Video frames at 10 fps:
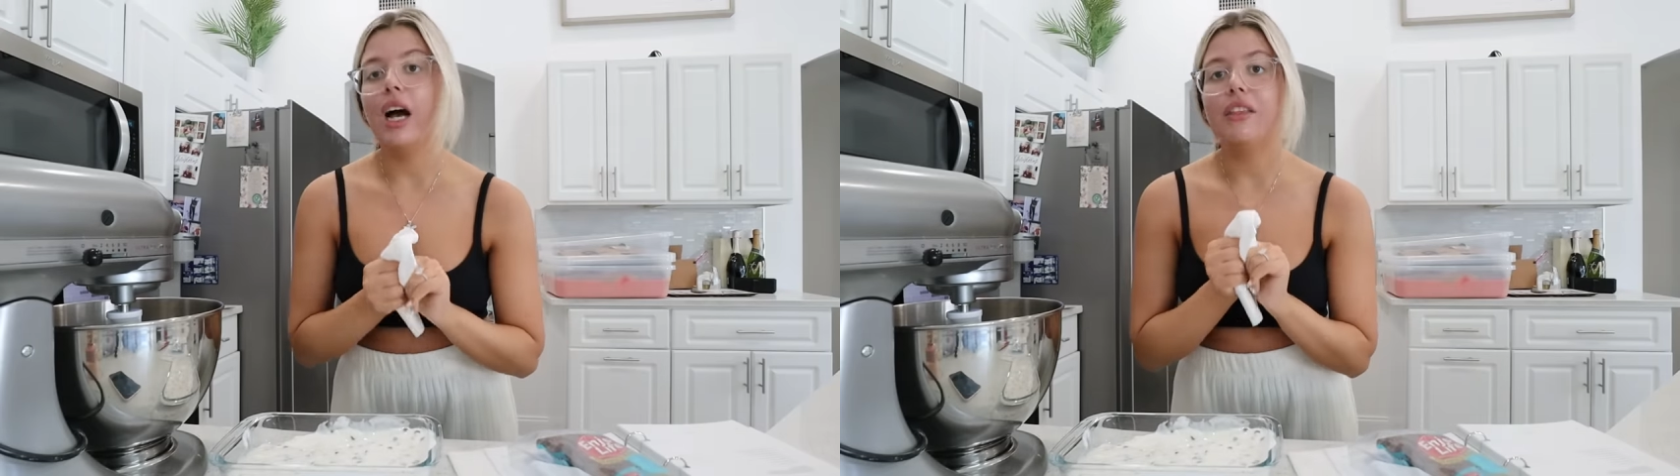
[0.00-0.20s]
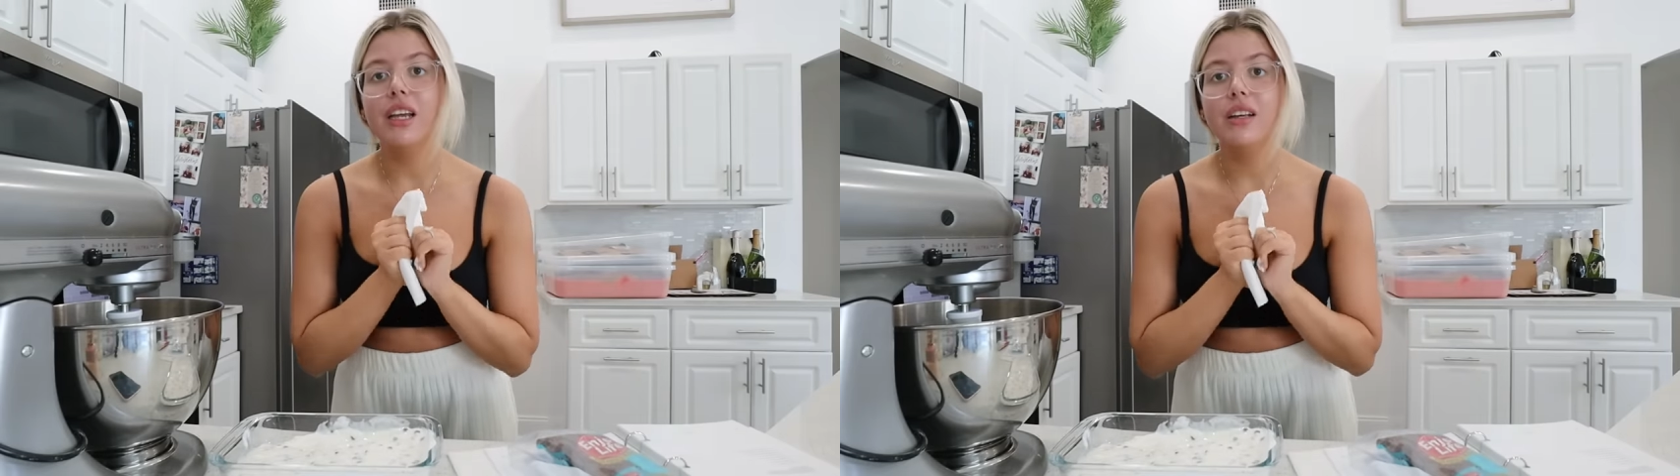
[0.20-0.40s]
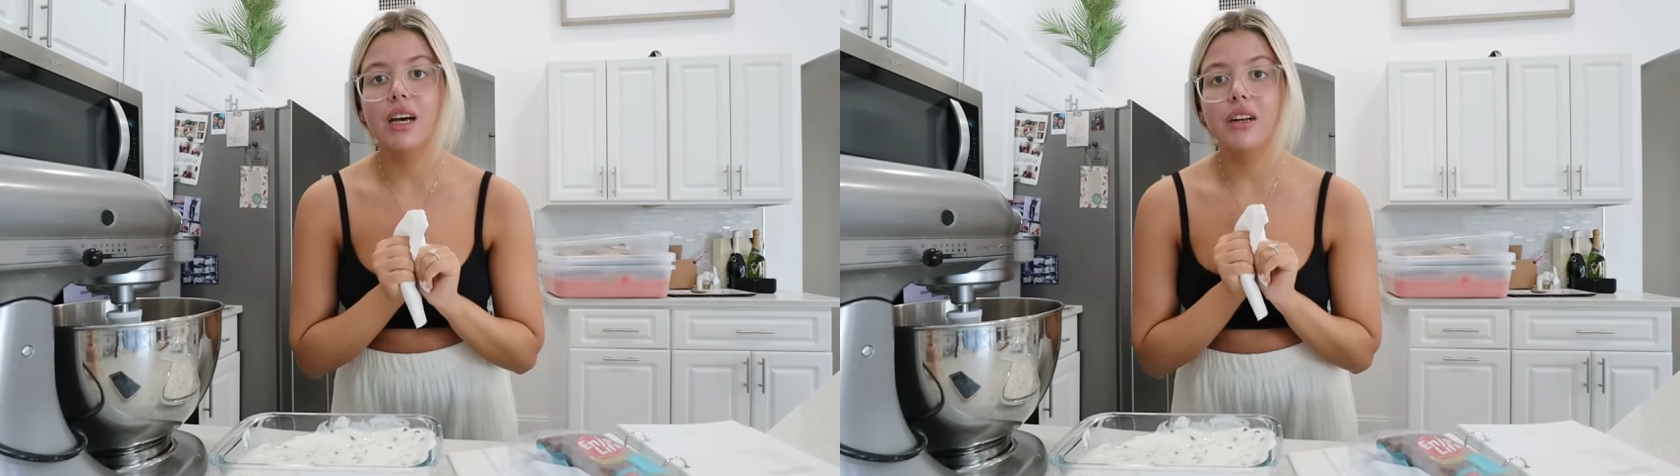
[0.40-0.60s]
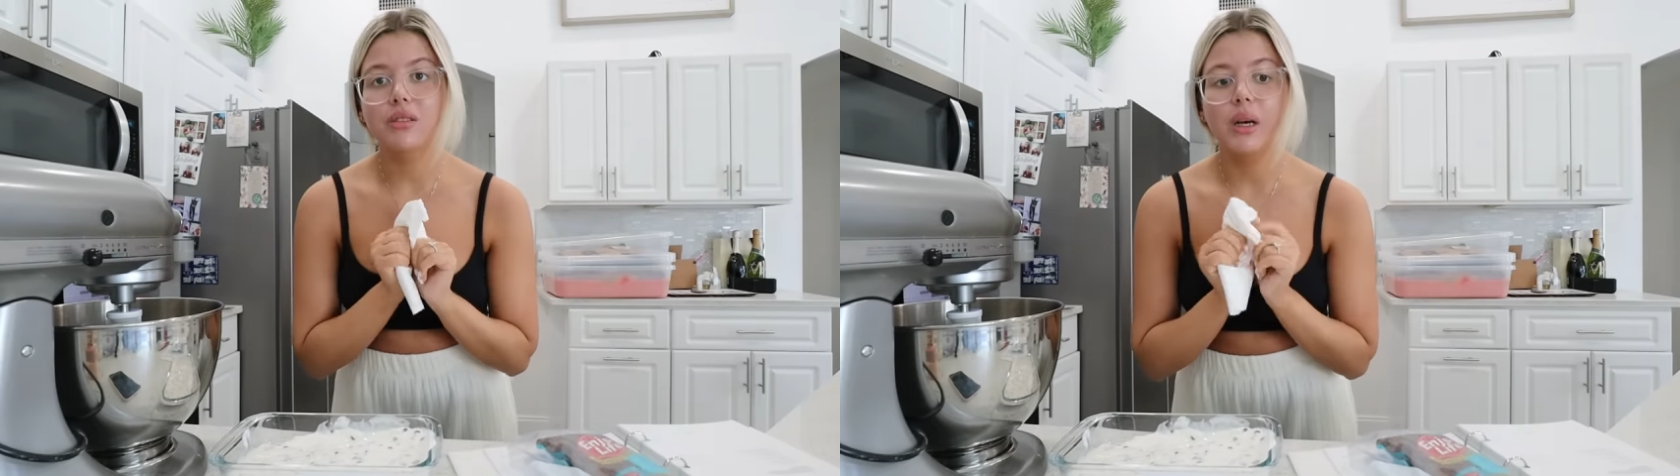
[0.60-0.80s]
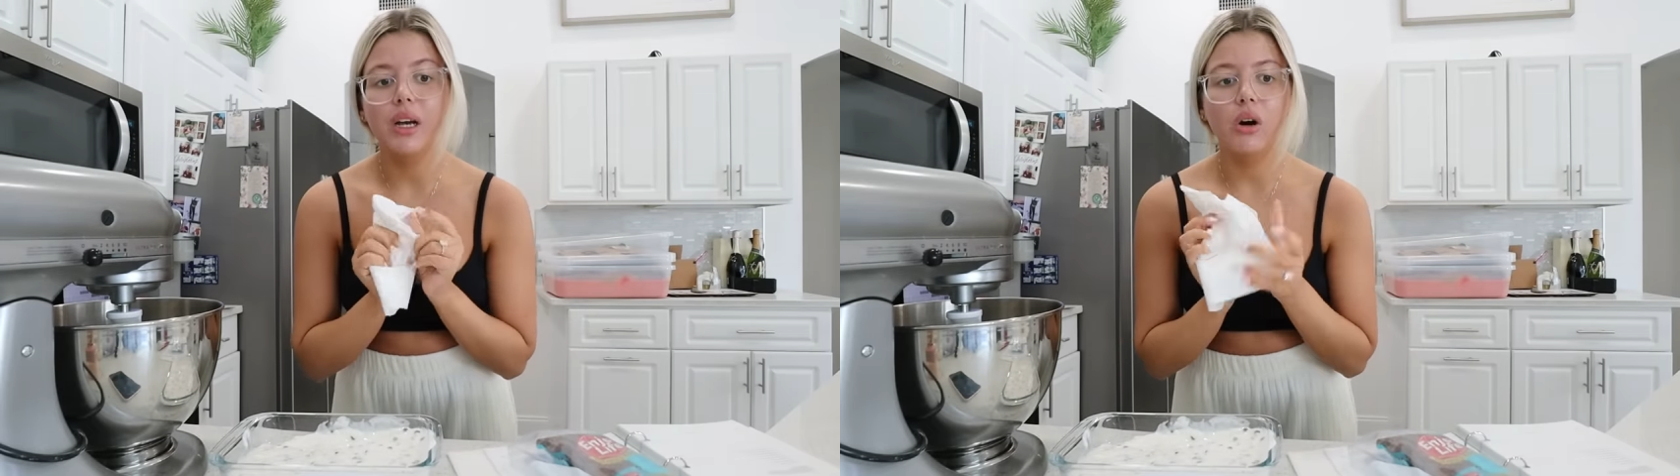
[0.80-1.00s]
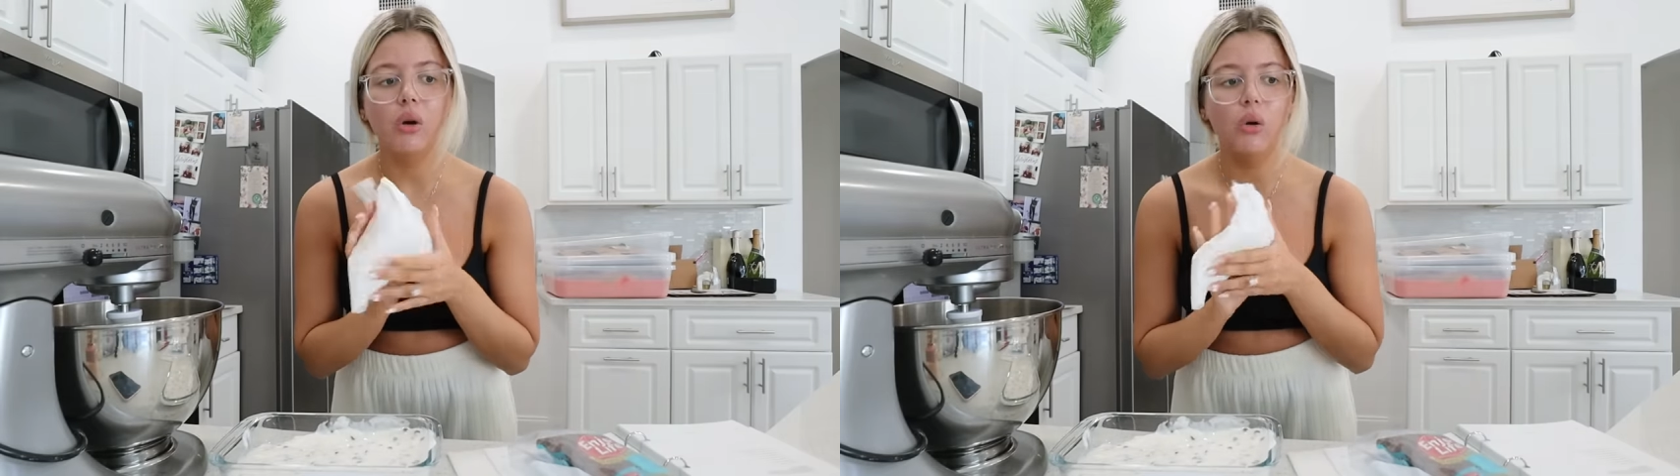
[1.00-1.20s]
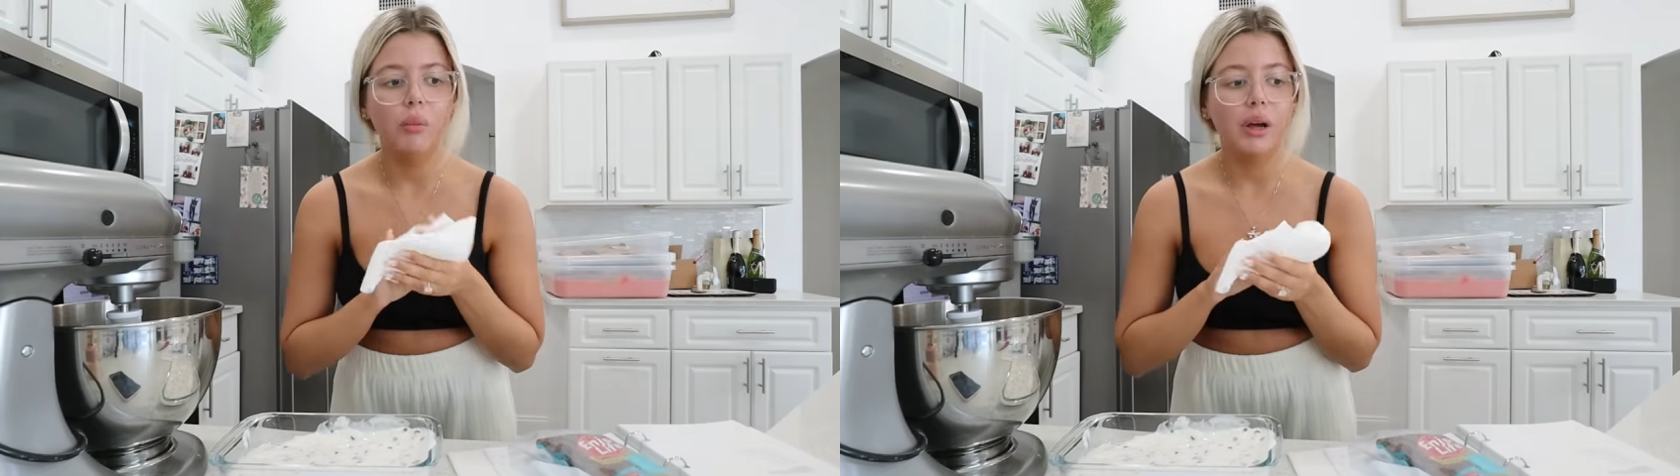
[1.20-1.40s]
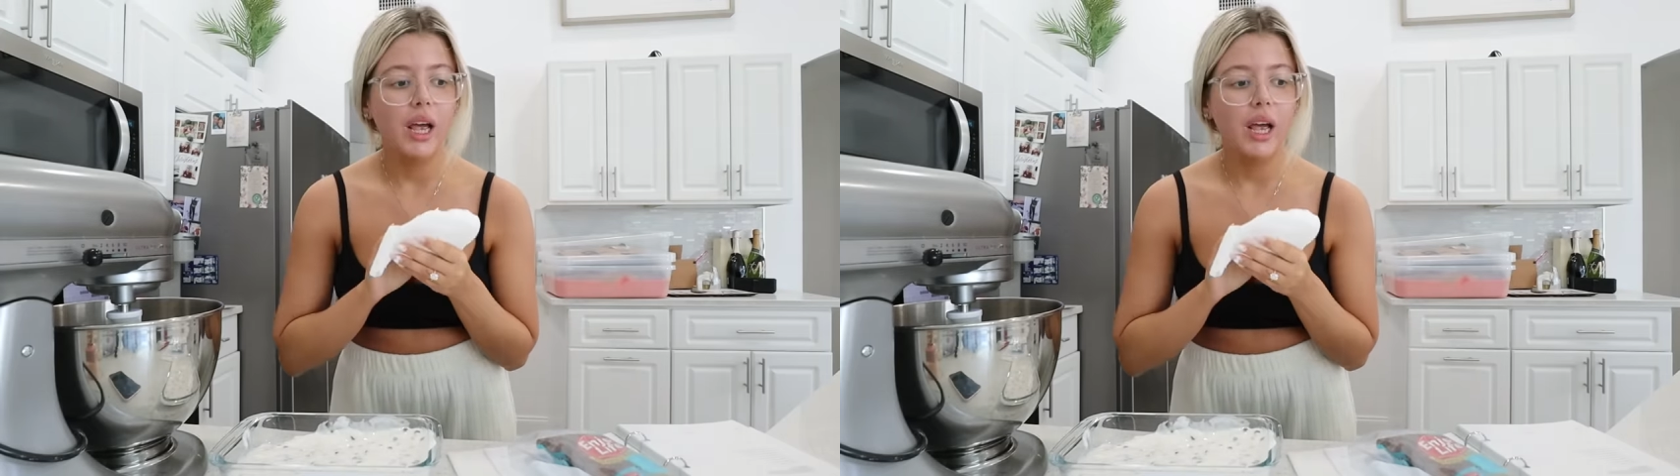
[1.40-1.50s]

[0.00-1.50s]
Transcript: I think he's on his way home